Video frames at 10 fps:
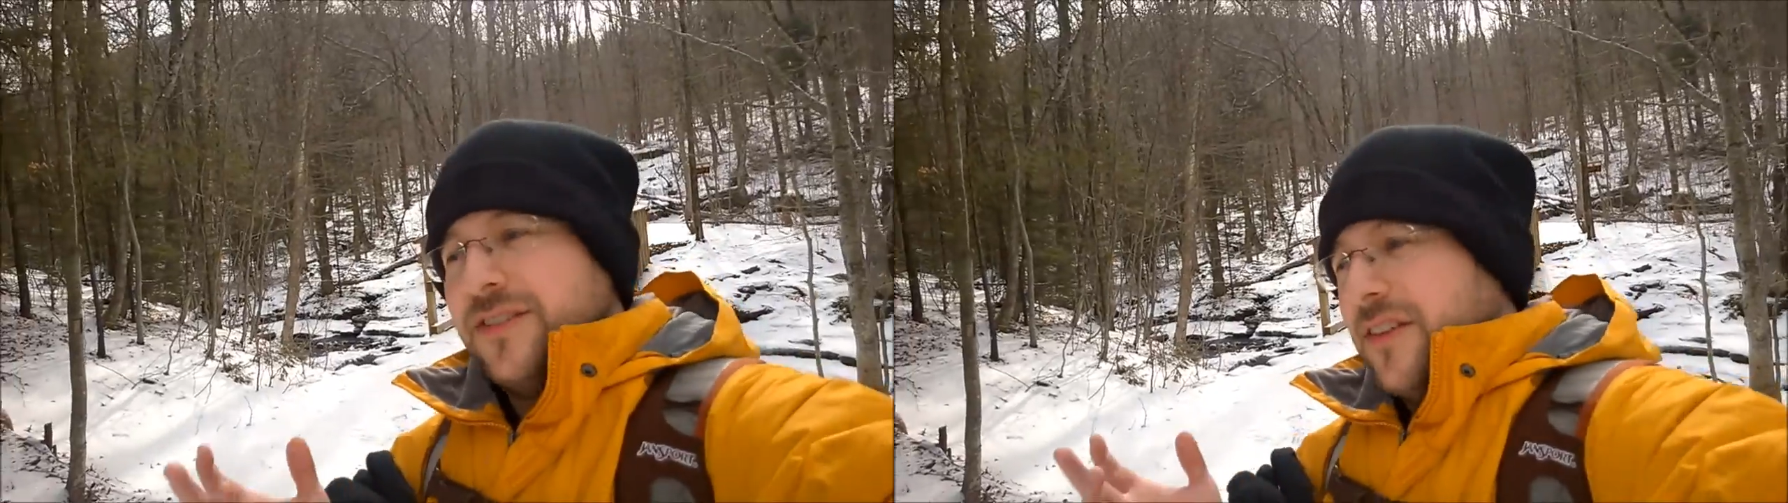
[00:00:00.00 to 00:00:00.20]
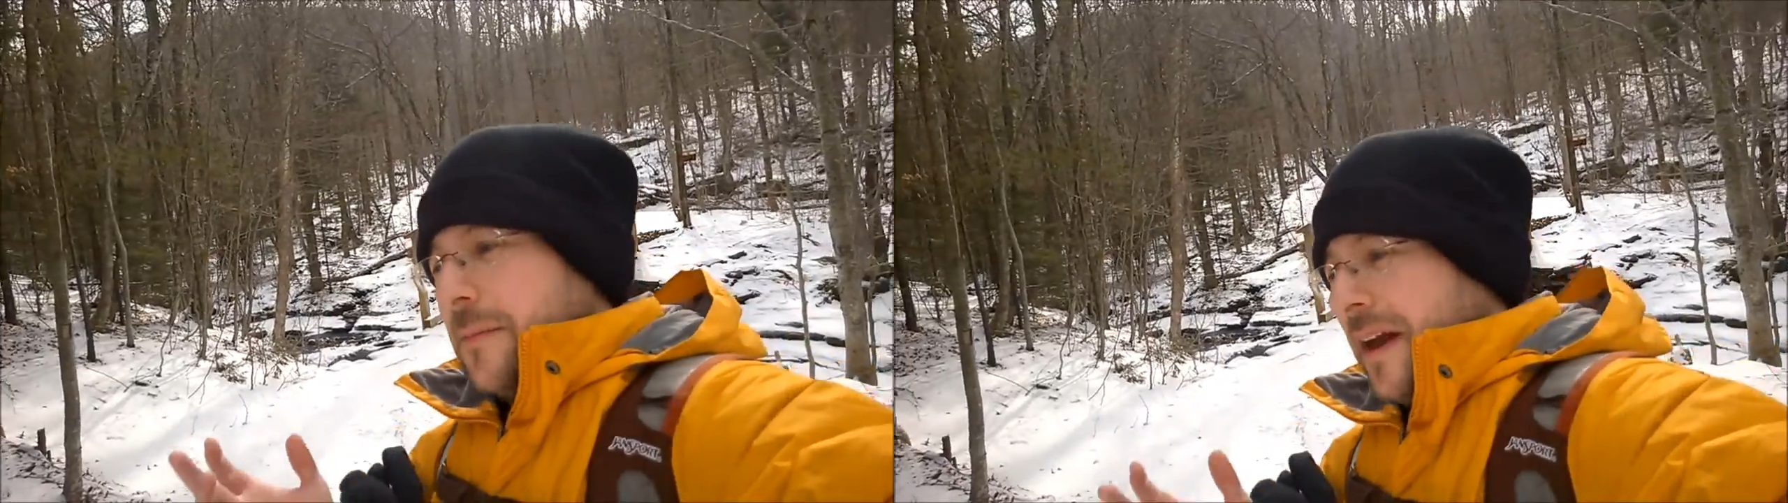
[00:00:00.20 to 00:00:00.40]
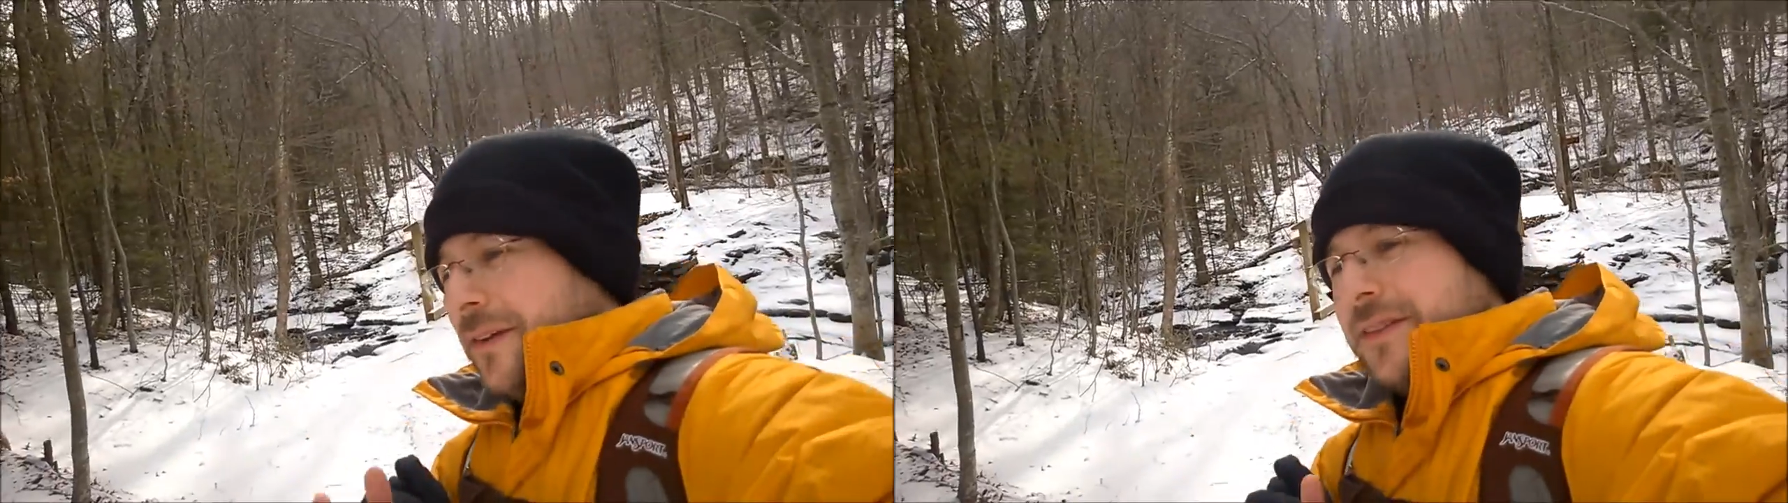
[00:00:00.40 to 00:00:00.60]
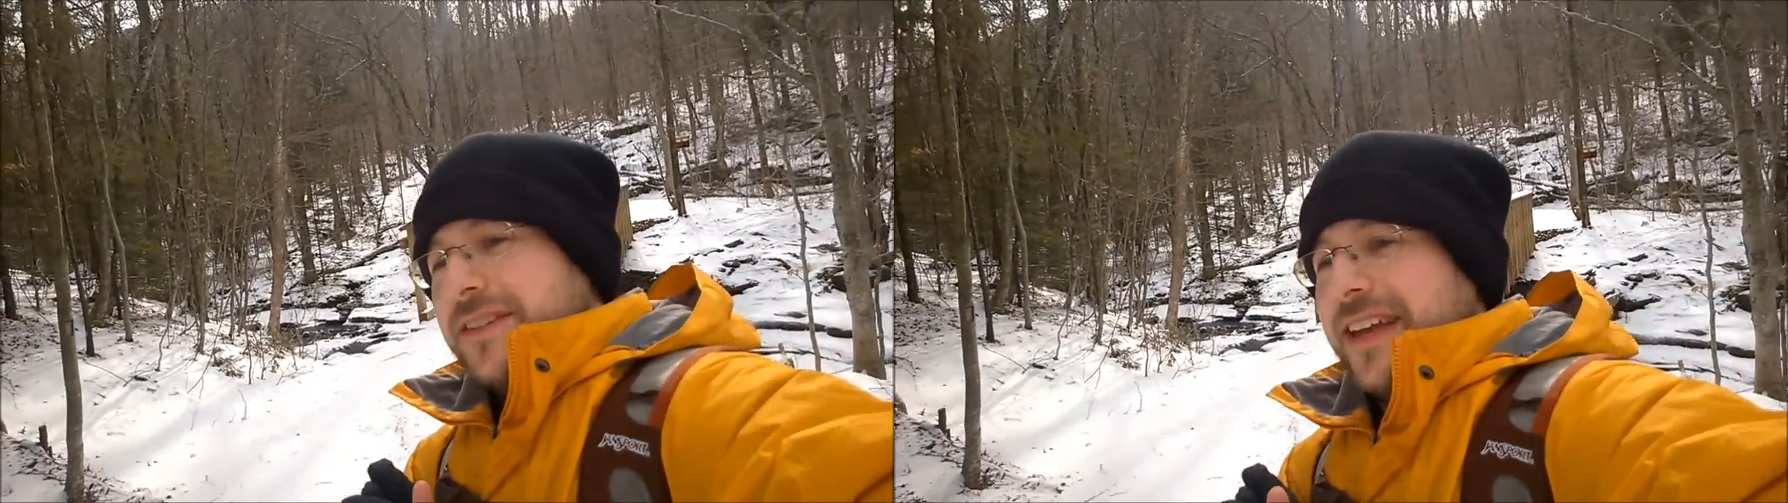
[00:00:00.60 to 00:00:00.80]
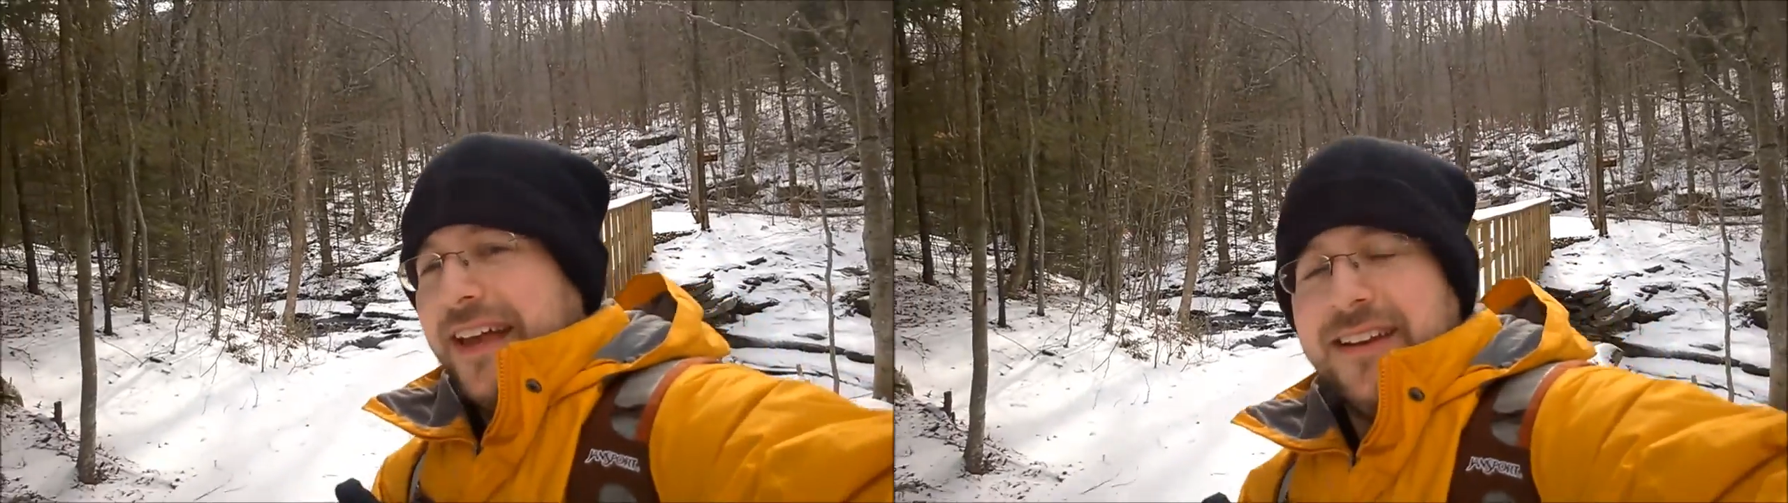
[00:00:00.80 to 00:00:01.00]
saw the mountain and
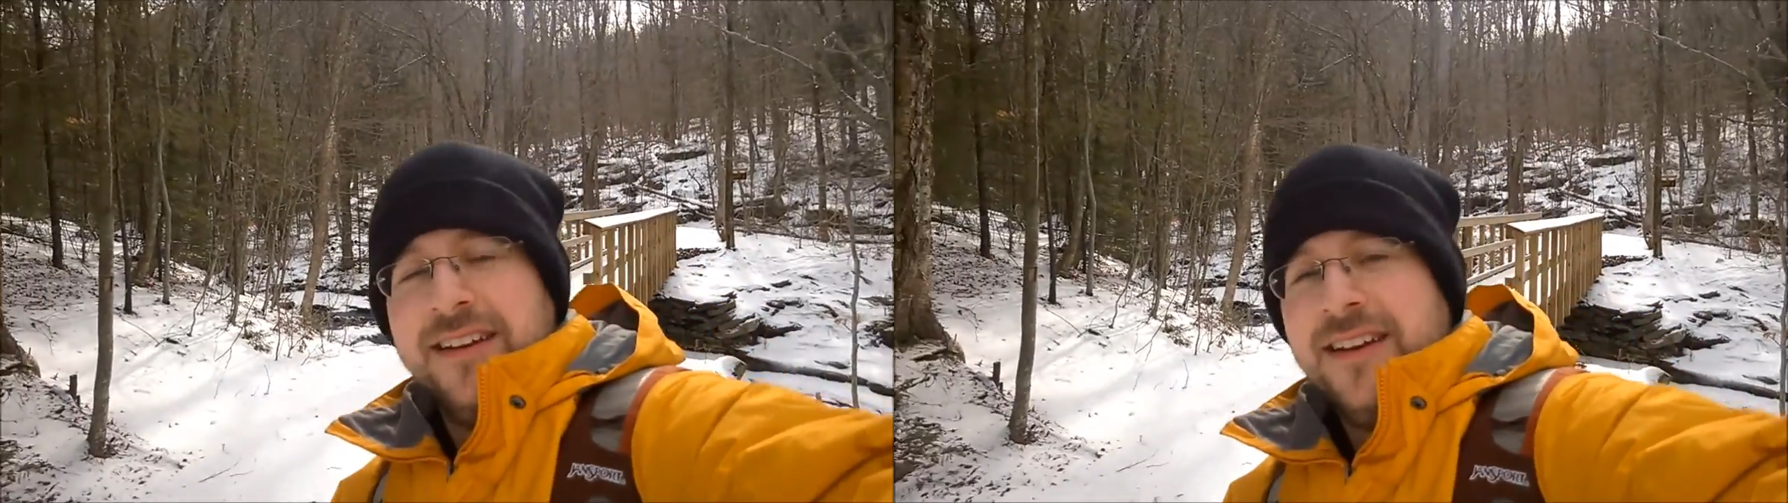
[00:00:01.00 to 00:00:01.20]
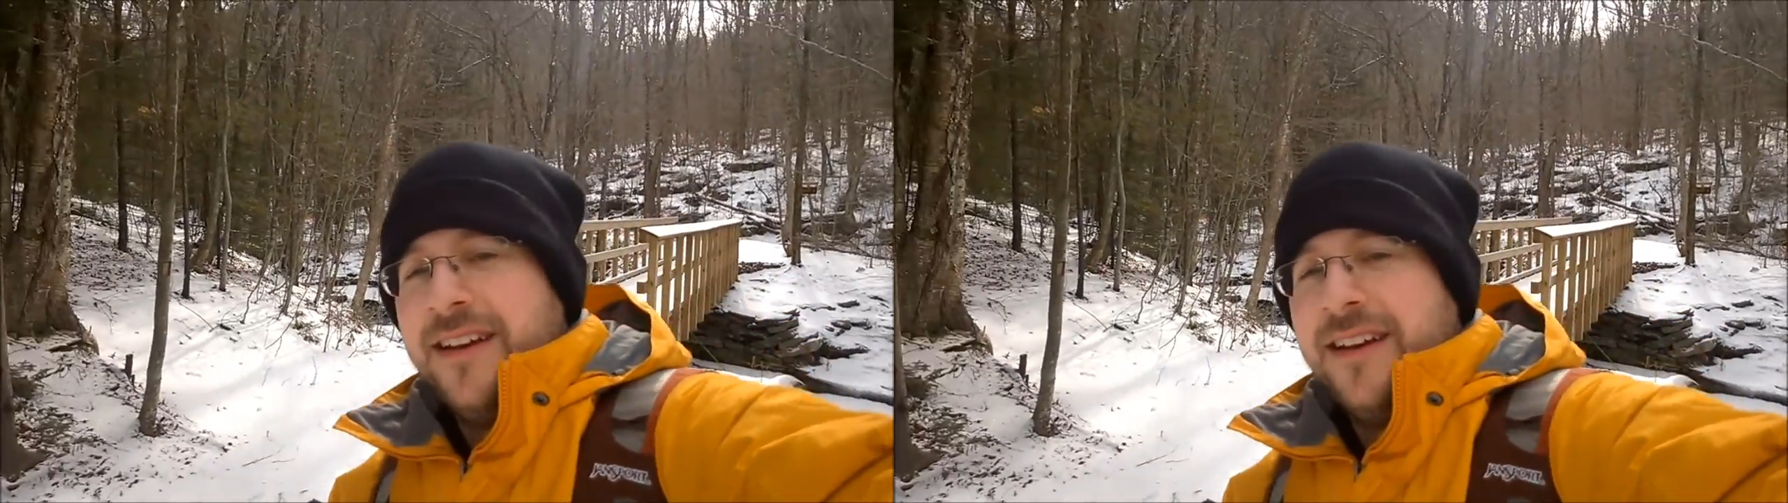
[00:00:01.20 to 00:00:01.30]
said